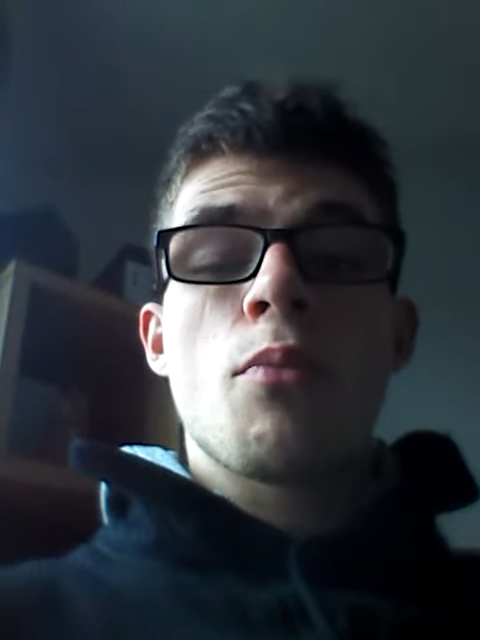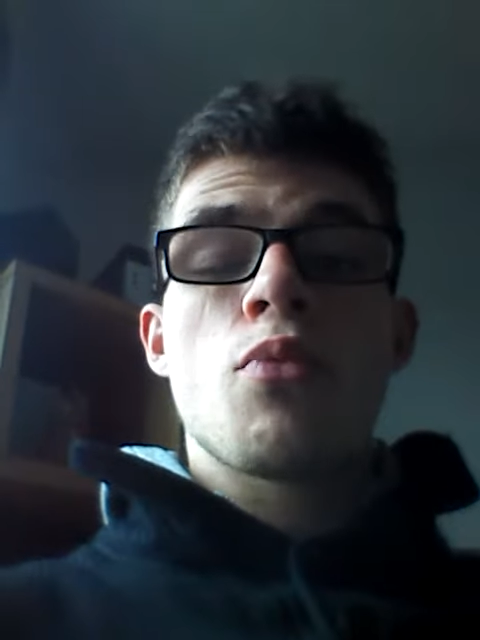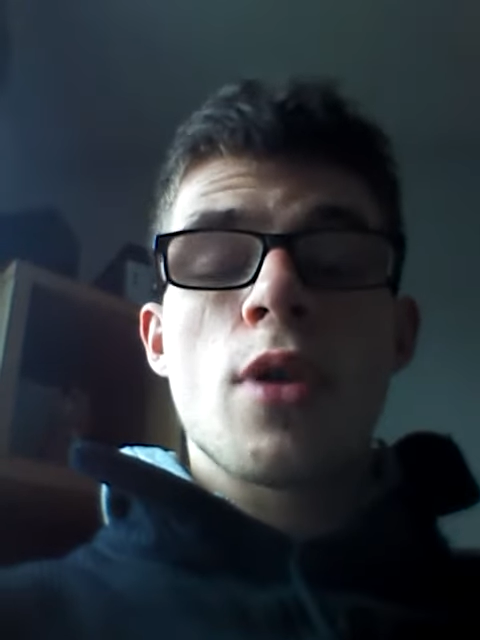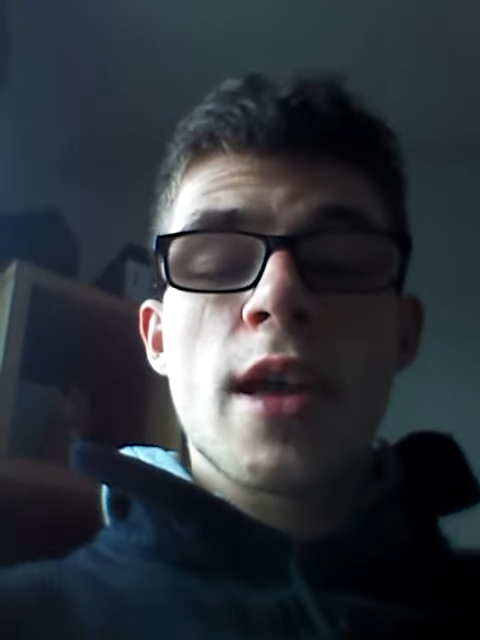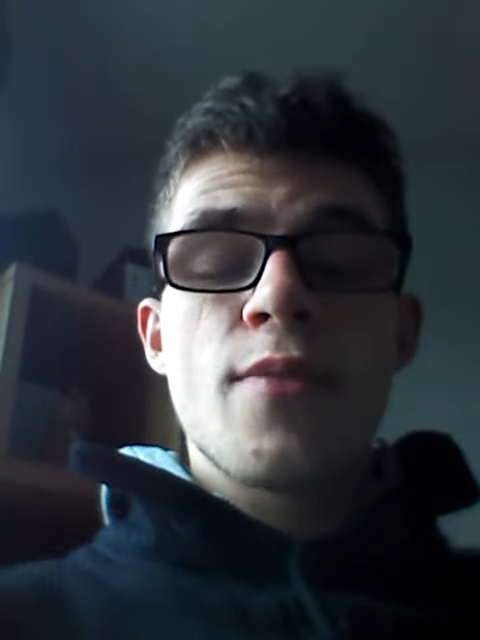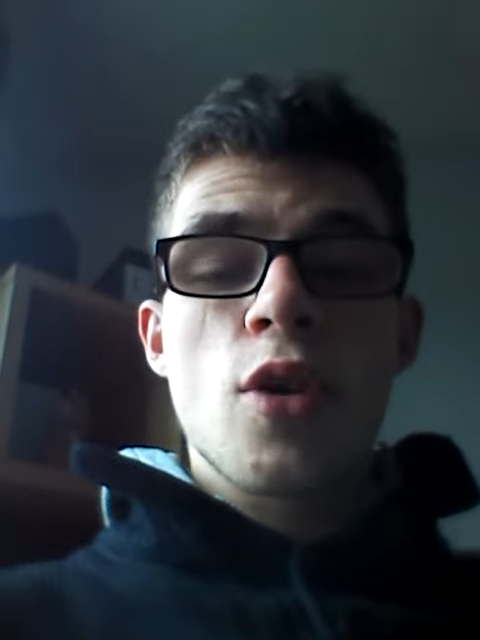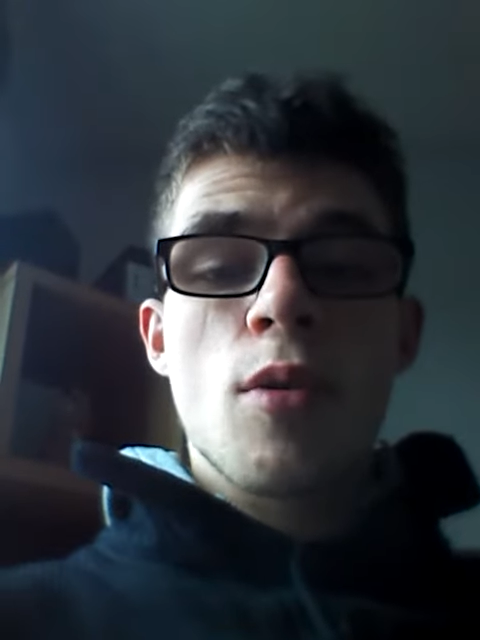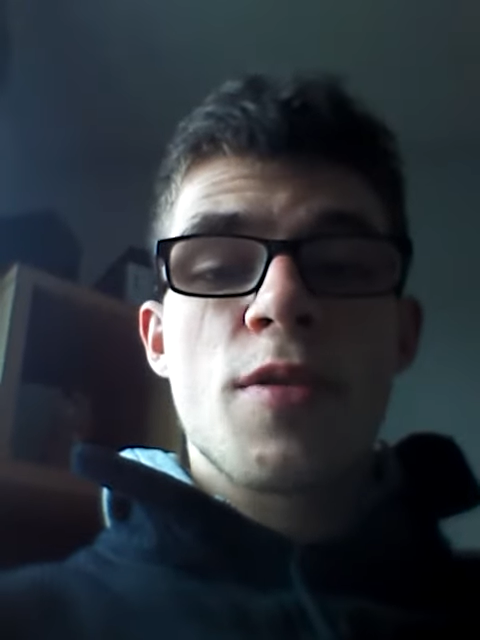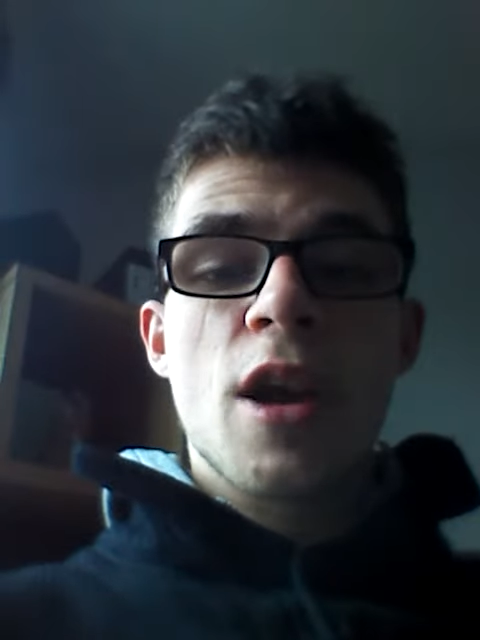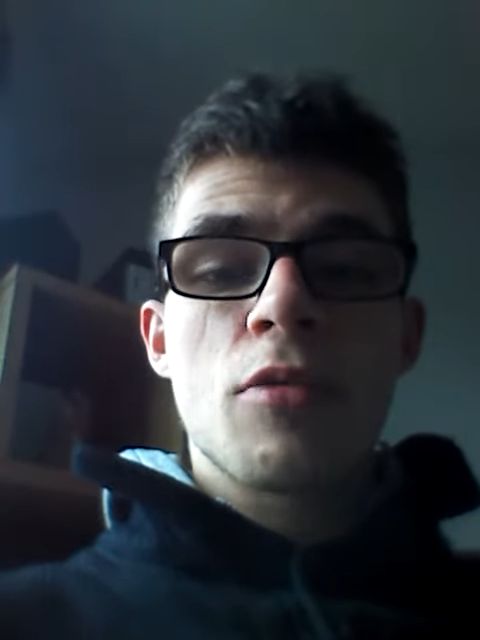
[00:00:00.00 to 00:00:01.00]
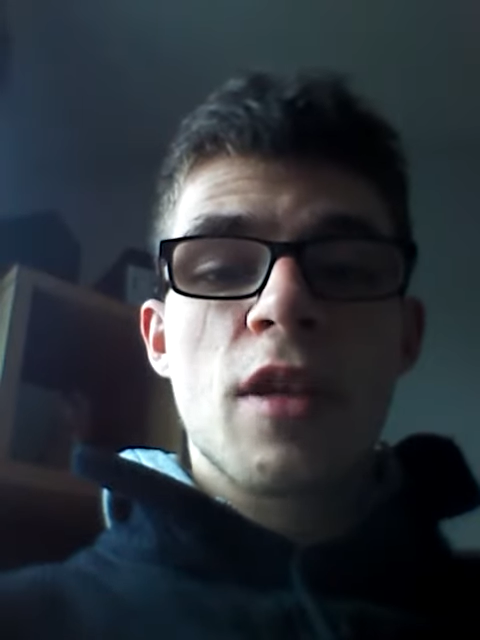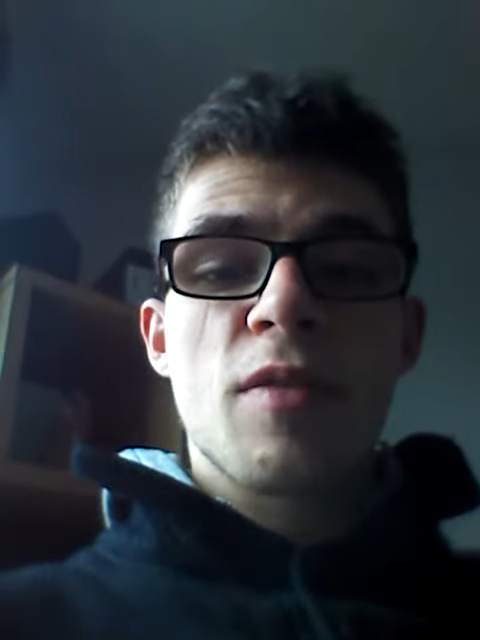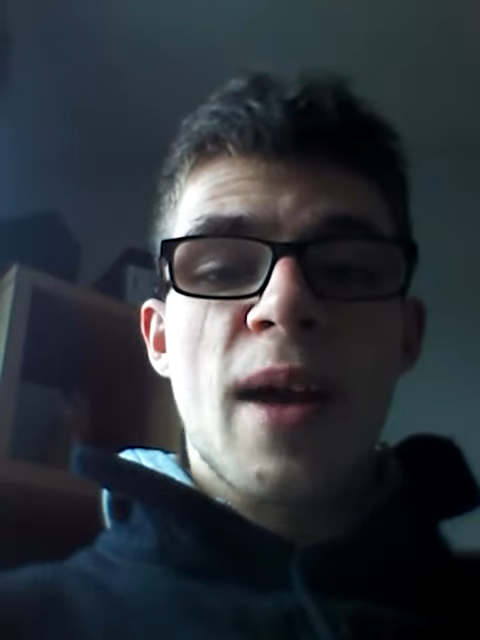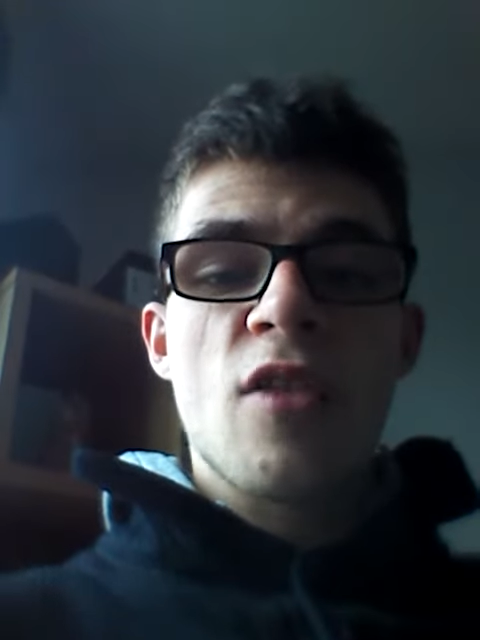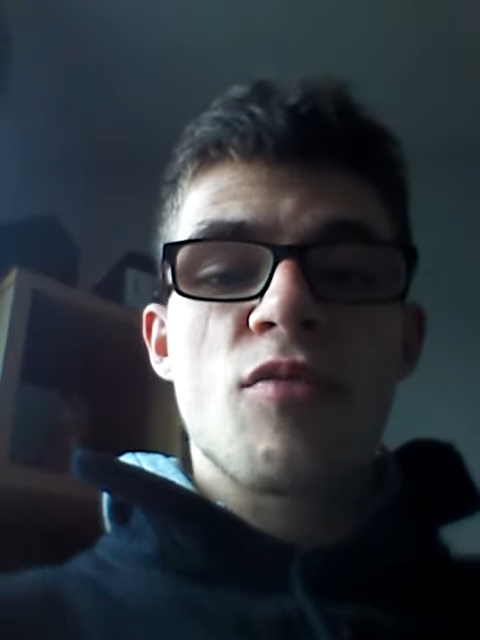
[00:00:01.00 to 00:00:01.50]
a preview of Celtic's
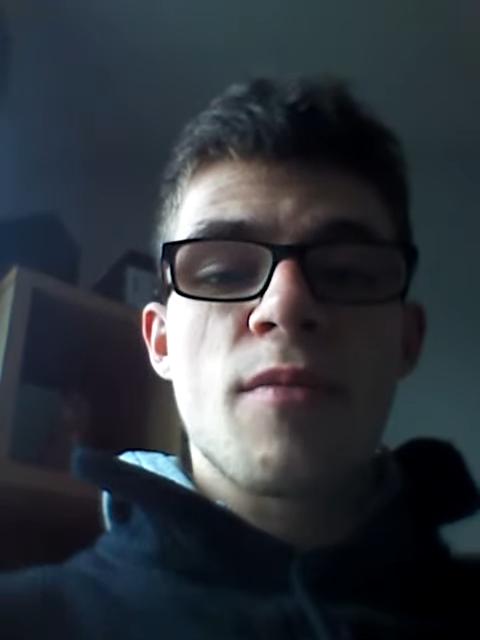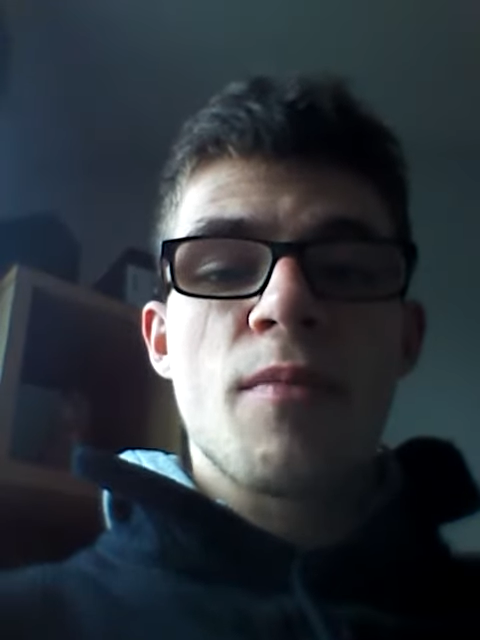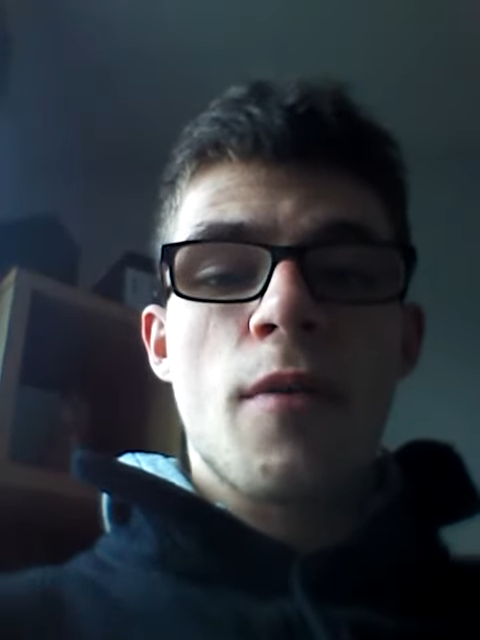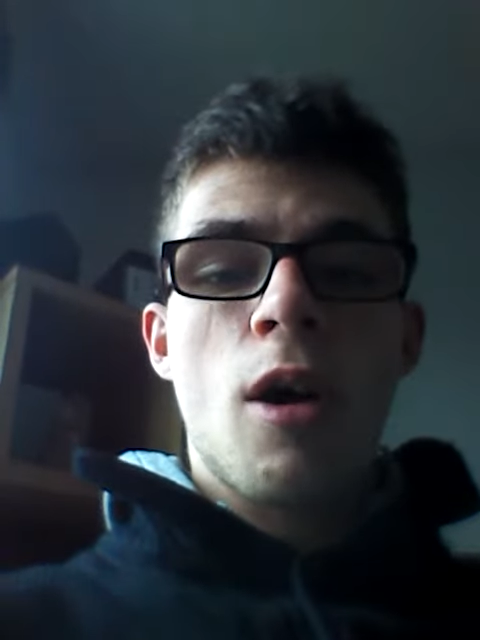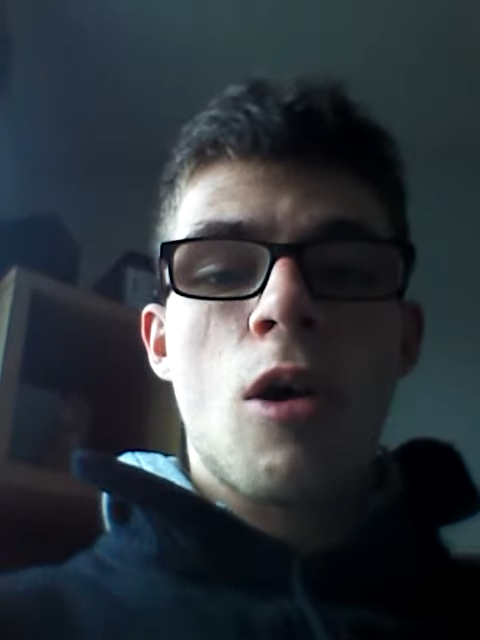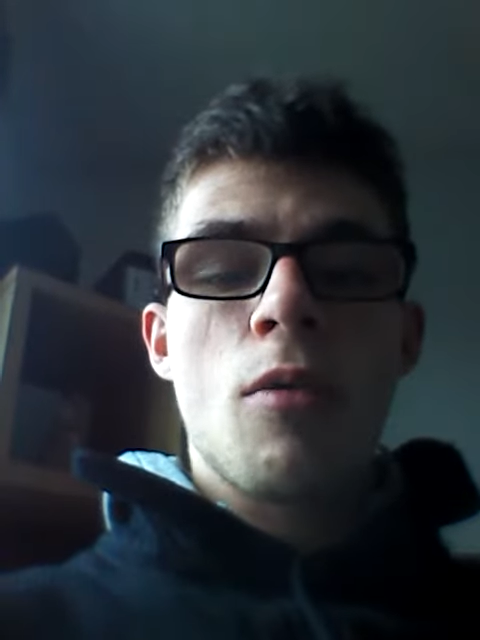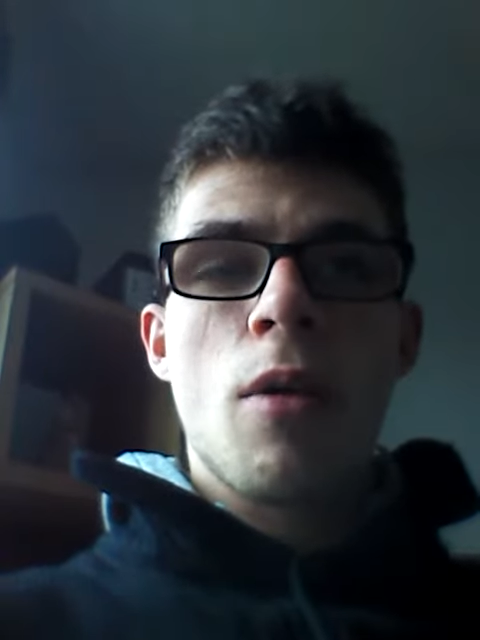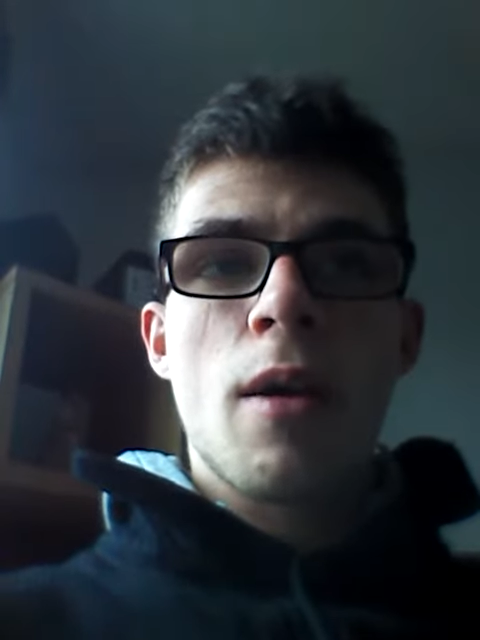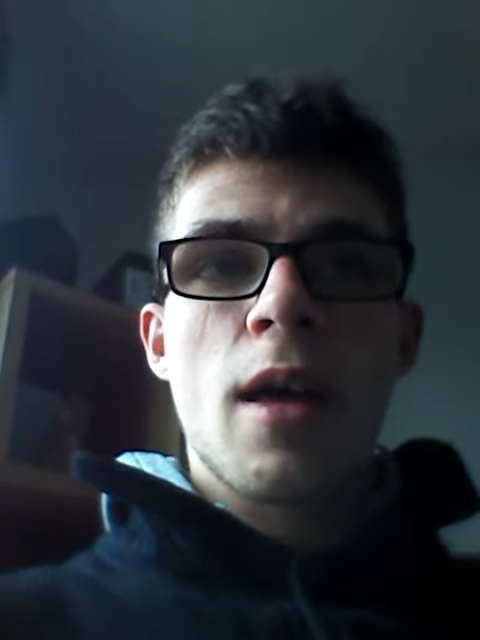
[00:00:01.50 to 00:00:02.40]
match with Motherwell